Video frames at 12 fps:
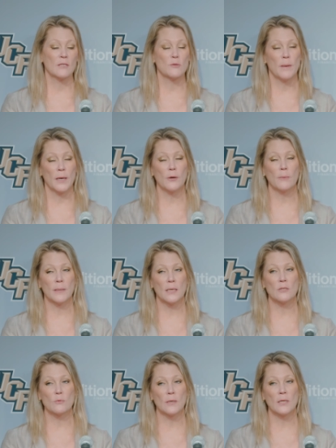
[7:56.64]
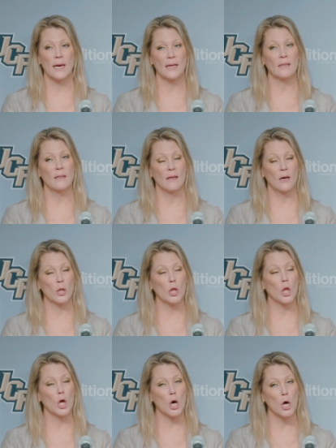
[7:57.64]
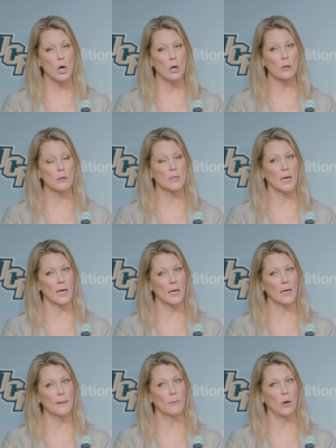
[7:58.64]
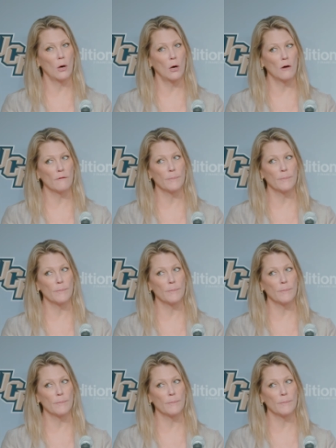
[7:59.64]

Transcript: it's better because we had a long time off